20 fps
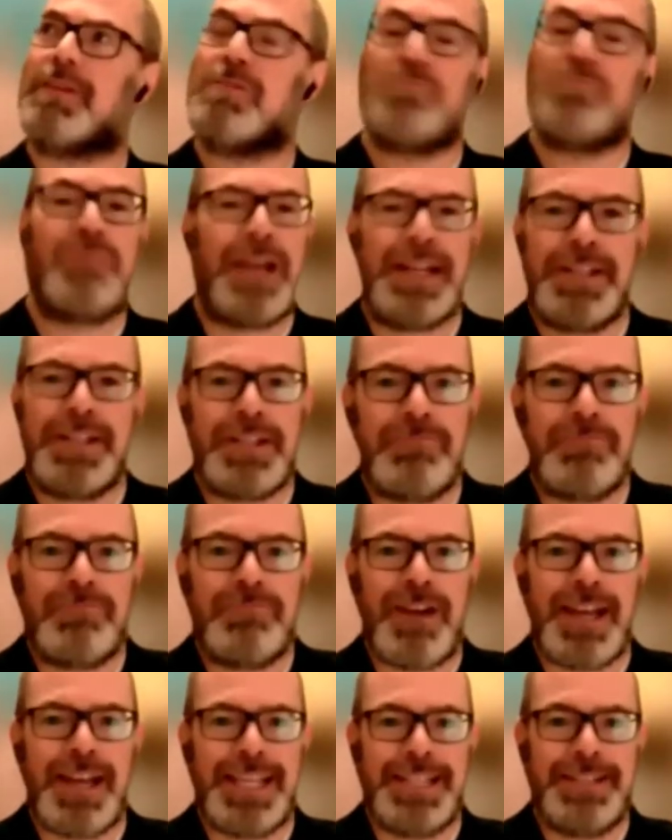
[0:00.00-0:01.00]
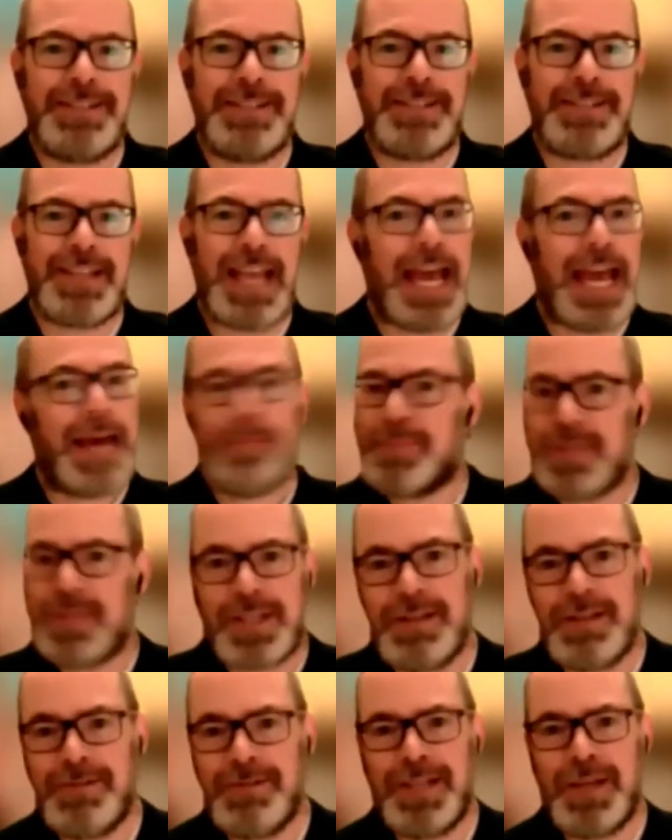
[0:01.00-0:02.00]
rent and rates
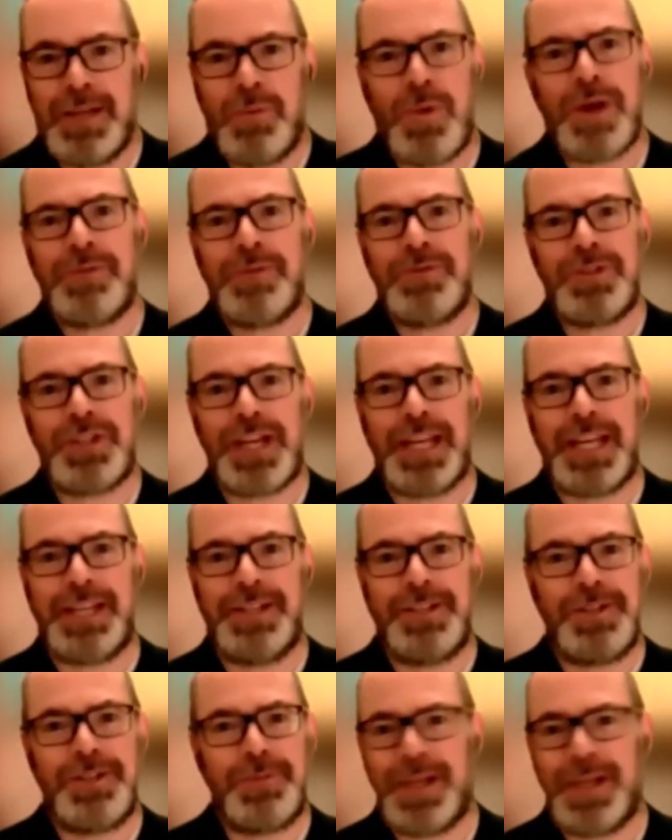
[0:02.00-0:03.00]
absolutely won't change